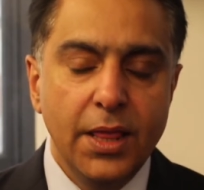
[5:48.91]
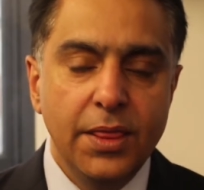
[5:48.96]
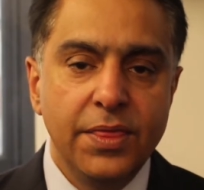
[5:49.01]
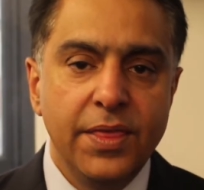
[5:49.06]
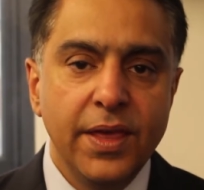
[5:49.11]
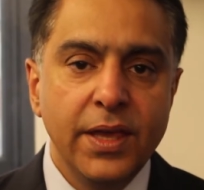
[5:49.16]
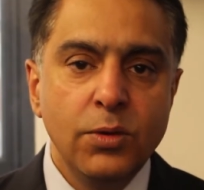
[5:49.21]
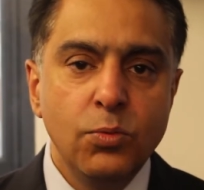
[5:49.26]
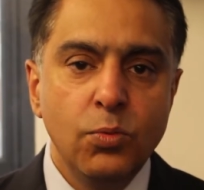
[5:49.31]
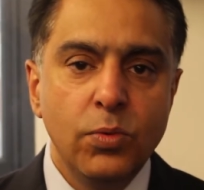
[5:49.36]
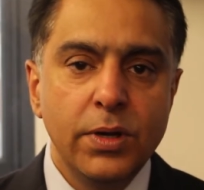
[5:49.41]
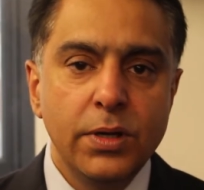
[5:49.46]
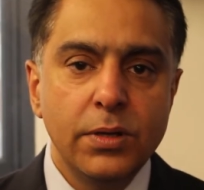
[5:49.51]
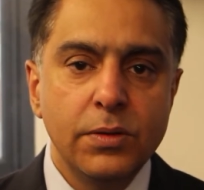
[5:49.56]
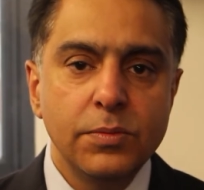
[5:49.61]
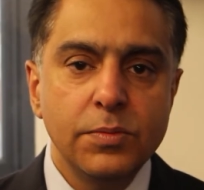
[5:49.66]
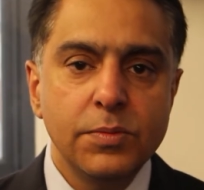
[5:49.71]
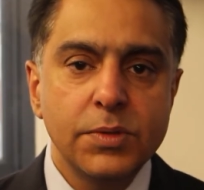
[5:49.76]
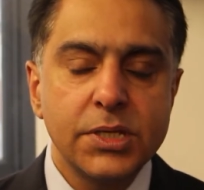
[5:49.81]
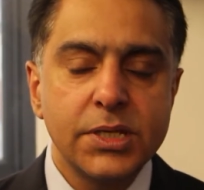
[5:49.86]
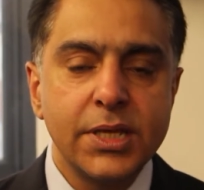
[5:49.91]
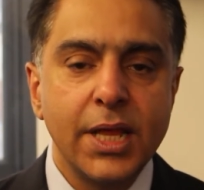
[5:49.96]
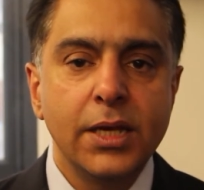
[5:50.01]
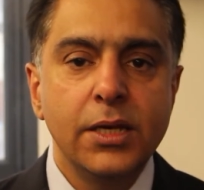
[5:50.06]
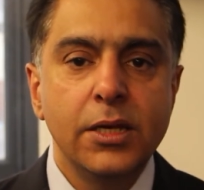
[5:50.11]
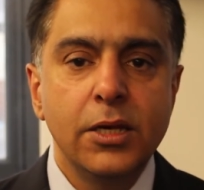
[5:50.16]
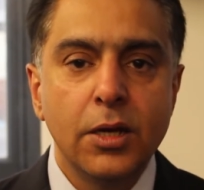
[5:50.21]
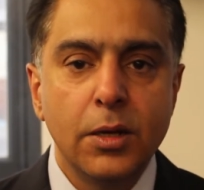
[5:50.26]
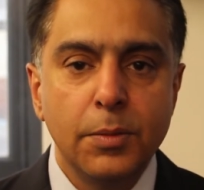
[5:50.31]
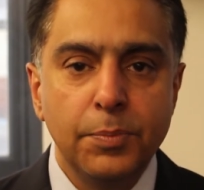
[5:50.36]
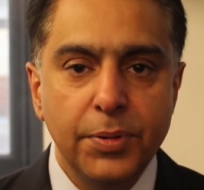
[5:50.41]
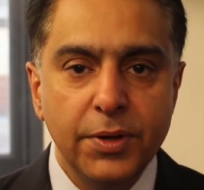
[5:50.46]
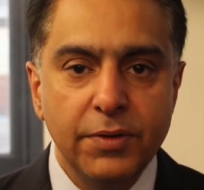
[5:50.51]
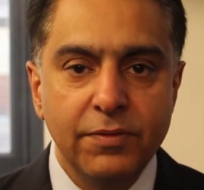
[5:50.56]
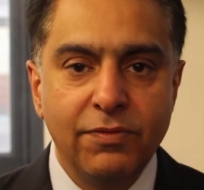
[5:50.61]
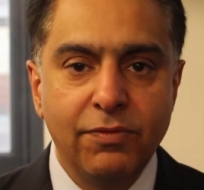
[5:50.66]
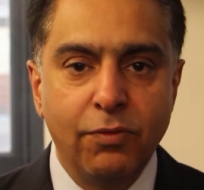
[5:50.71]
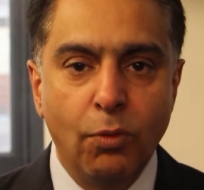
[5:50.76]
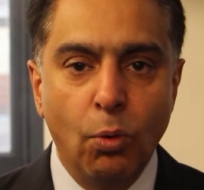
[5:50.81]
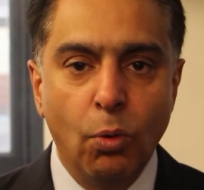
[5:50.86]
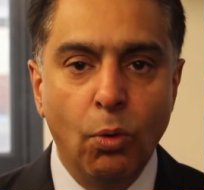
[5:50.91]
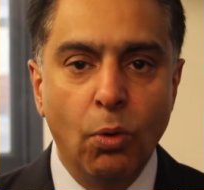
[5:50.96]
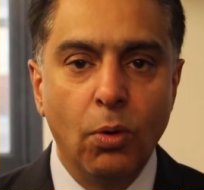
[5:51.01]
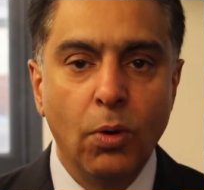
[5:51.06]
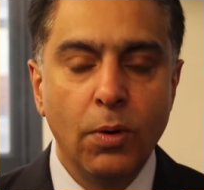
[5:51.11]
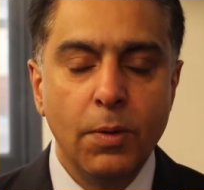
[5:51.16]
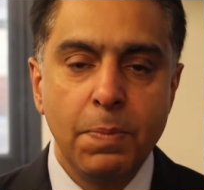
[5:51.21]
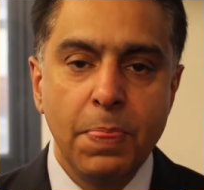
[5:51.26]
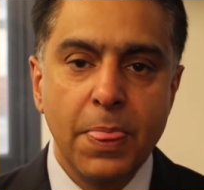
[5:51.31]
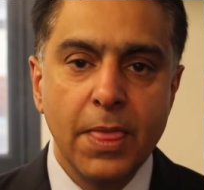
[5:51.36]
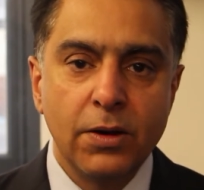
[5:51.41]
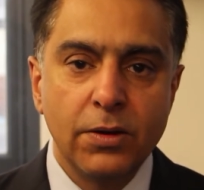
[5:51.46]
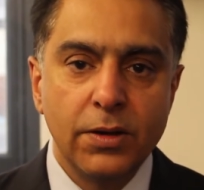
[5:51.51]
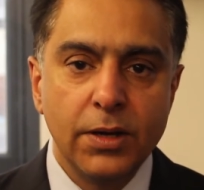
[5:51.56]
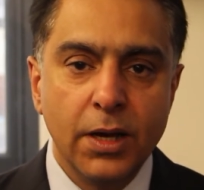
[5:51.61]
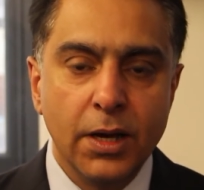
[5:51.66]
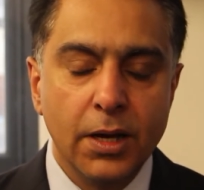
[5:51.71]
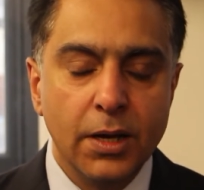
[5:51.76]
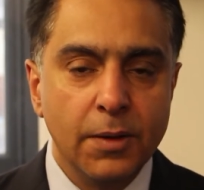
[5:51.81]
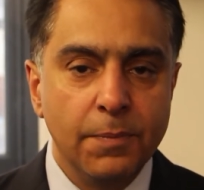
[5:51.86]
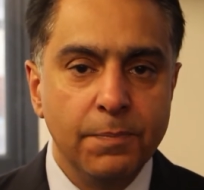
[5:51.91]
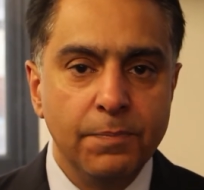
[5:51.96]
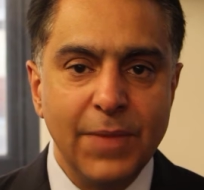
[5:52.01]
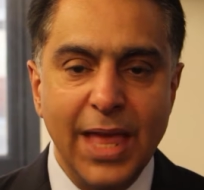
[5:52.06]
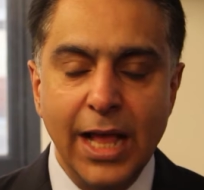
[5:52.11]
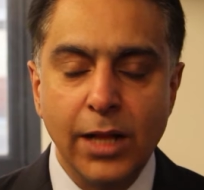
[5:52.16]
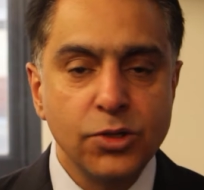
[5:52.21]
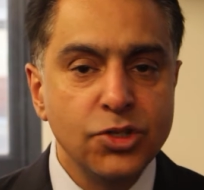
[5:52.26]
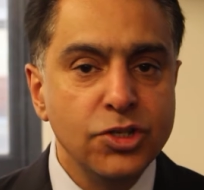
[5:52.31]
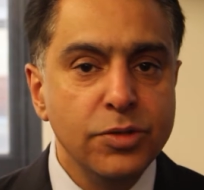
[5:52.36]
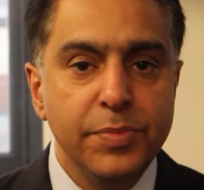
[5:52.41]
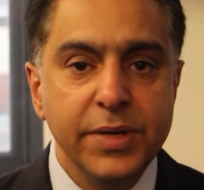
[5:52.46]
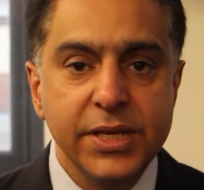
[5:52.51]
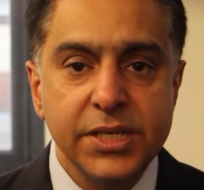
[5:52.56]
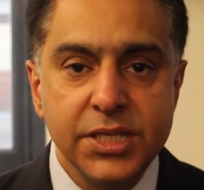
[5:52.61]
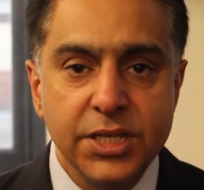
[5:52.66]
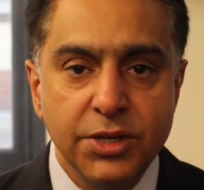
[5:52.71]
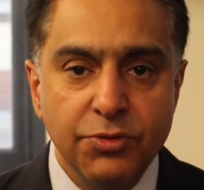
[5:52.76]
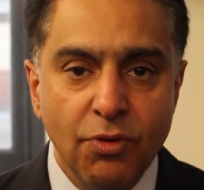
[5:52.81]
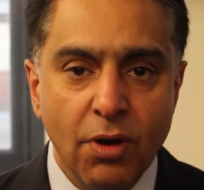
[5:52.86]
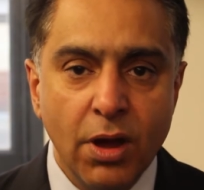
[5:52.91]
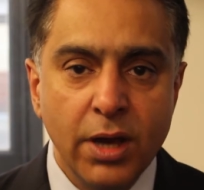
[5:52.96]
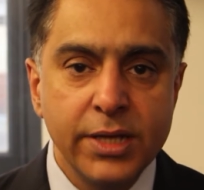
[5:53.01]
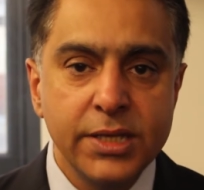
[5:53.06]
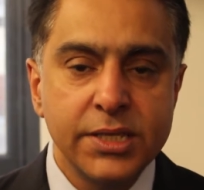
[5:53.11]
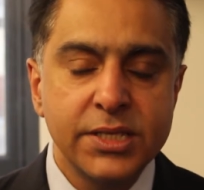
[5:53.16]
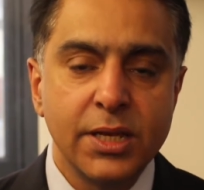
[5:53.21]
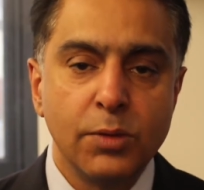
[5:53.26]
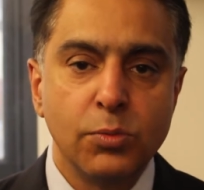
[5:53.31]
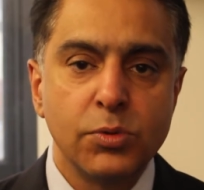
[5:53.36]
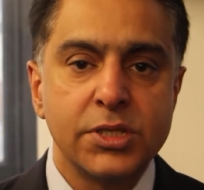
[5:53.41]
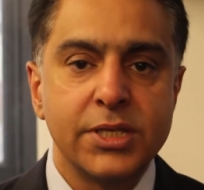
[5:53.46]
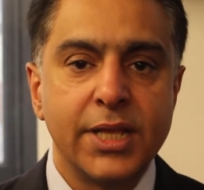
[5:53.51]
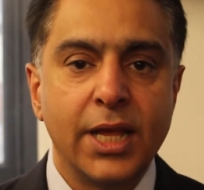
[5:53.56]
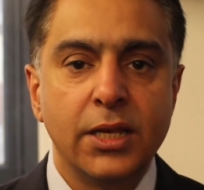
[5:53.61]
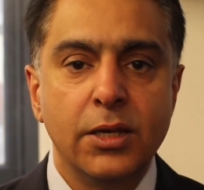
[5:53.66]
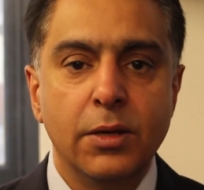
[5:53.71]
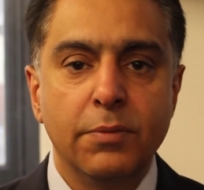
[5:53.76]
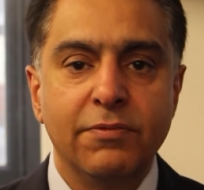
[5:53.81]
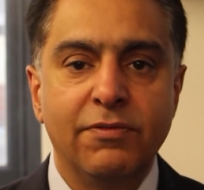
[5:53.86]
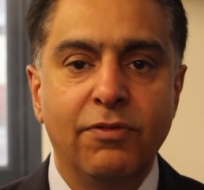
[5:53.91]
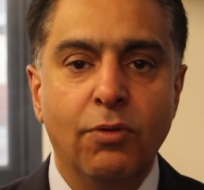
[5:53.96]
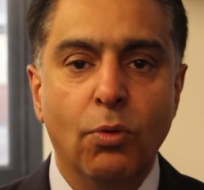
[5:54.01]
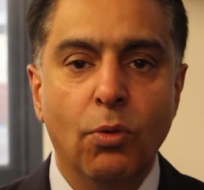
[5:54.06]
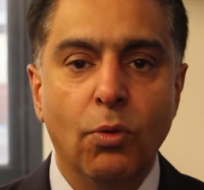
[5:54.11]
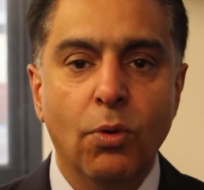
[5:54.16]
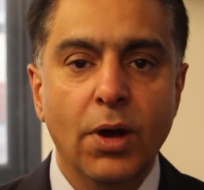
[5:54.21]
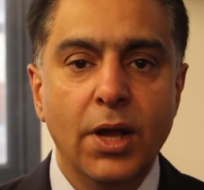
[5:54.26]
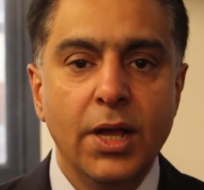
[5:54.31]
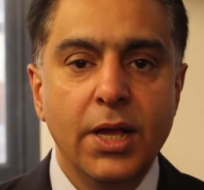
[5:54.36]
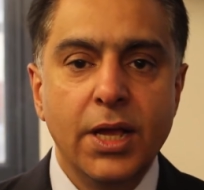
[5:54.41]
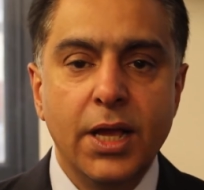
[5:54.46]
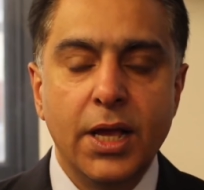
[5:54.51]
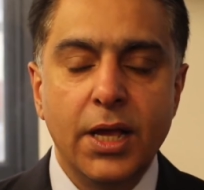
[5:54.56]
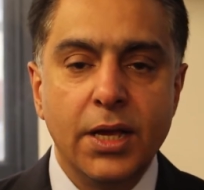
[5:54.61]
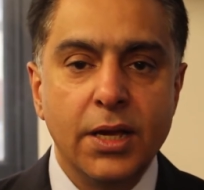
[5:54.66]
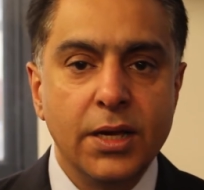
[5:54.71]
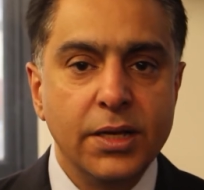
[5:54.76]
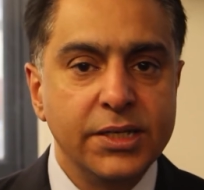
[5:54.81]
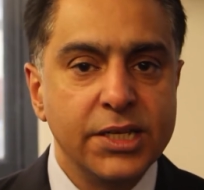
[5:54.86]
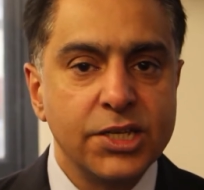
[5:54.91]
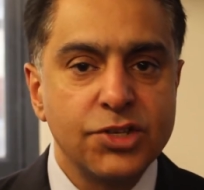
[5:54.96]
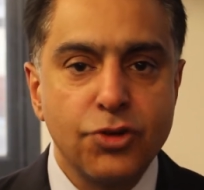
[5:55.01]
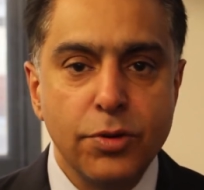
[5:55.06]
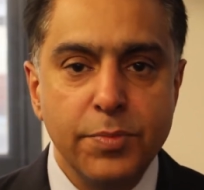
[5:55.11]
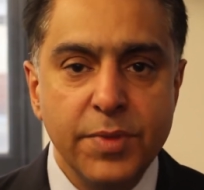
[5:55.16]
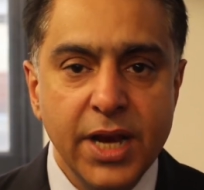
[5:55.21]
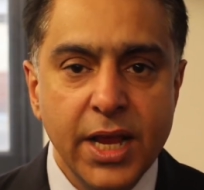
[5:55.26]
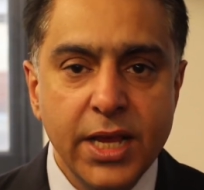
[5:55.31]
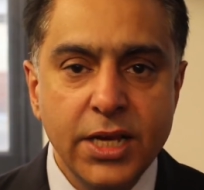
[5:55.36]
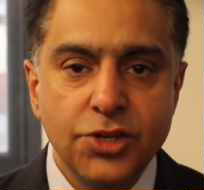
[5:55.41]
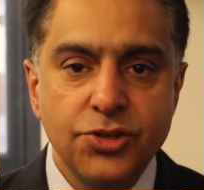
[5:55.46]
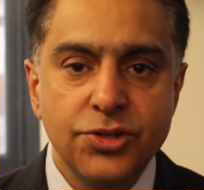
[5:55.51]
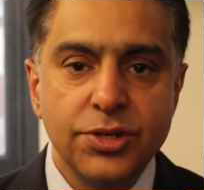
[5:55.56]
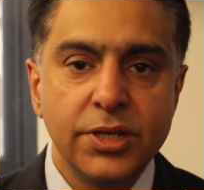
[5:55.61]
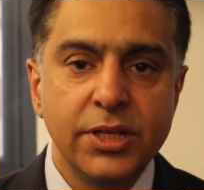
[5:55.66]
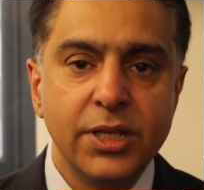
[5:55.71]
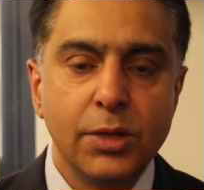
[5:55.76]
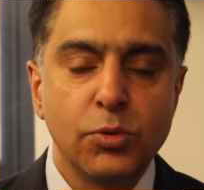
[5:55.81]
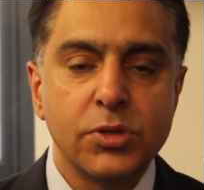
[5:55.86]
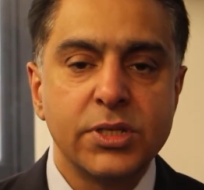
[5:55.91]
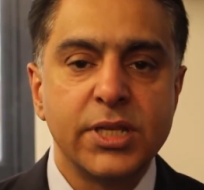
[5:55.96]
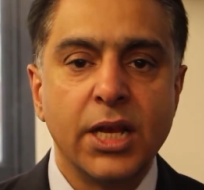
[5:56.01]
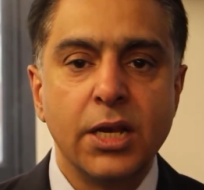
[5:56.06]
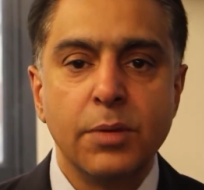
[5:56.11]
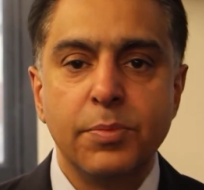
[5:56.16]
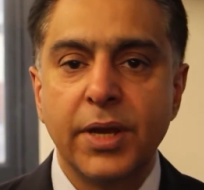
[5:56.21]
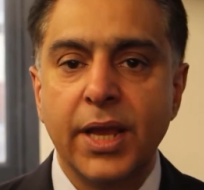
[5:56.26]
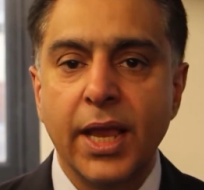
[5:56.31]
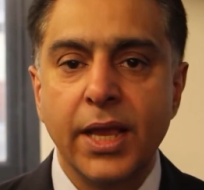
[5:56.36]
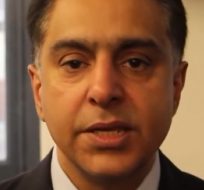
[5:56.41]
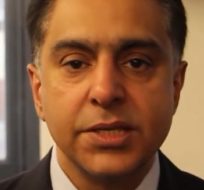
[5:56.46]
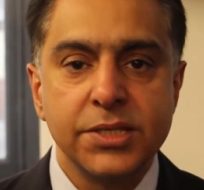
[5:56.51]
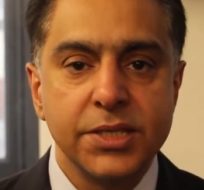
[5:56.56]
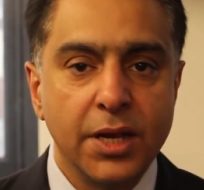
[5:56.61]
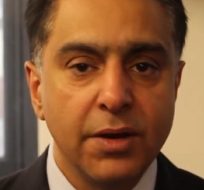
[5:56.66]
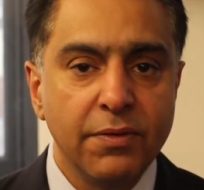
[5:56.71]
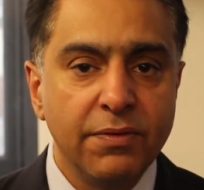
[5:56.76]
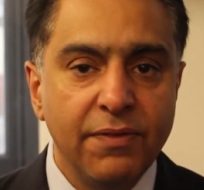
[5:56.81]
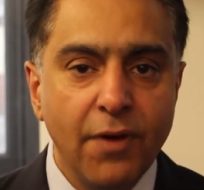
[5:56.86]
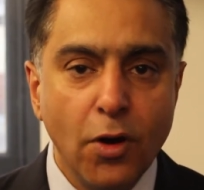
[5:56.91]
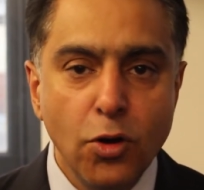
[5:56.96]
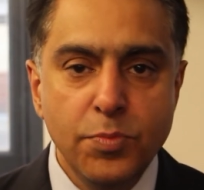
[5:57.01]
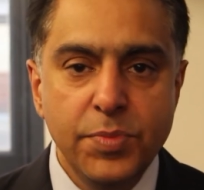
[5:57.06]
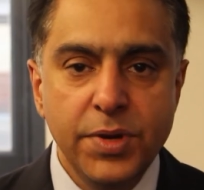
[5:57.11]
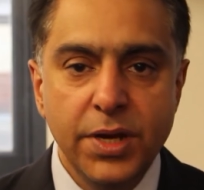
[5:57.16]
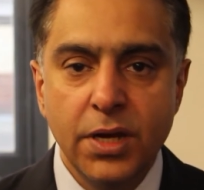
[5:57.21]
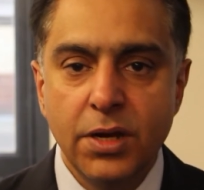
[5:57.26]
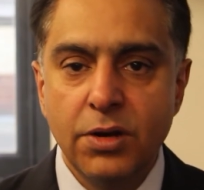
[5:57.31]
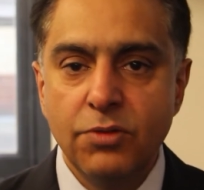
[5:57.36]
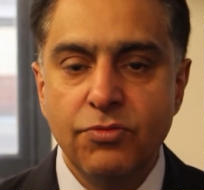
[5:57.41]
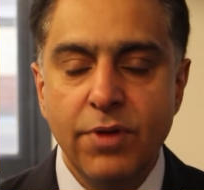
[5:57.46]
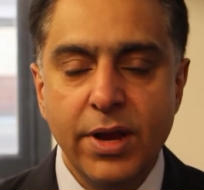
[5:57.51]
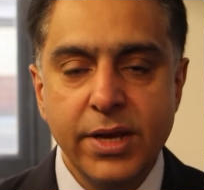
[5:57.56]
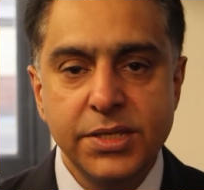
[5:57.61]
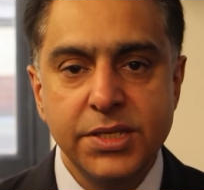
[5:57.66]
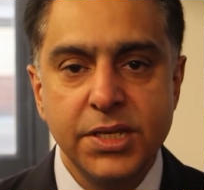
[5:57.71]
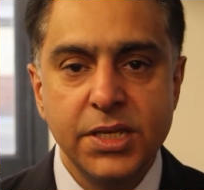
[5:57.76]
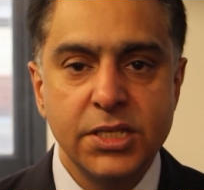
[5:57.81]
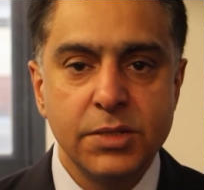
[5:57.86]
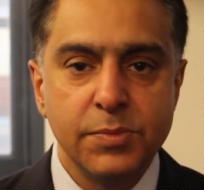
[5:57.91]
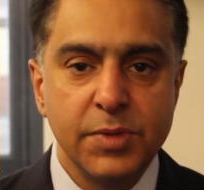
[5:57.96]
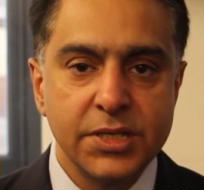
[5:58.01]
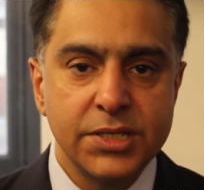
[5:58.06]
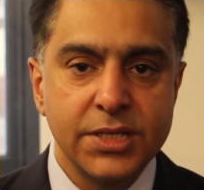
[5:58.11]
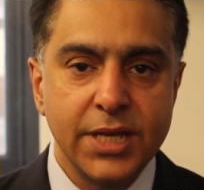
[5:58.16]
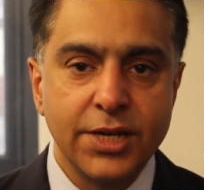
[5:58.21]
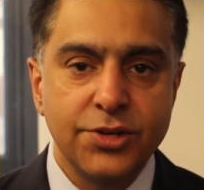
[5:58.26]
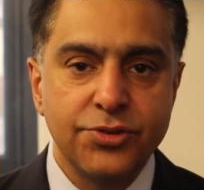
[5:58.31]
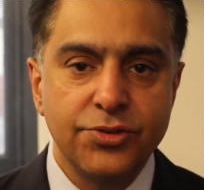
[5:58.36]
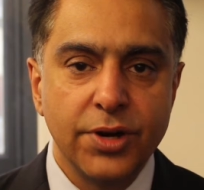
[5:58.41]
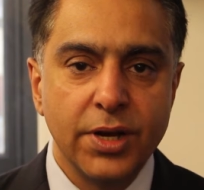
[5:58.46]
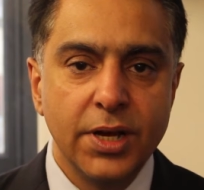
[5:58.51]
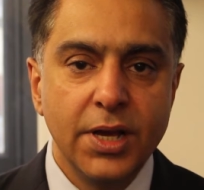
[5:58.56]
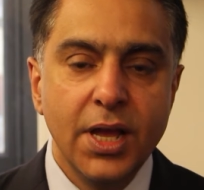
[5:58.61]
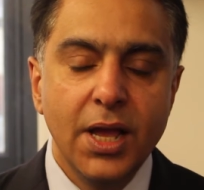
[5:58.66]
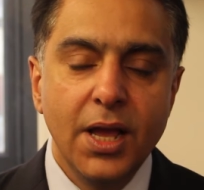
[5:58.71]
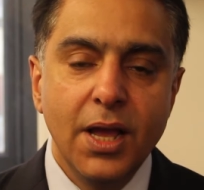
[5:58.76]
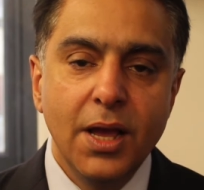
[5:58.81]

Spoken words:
They will stand up for LGBT rights, they will stand up for discrimination, they will stand up against xenophobia, racism, etc.,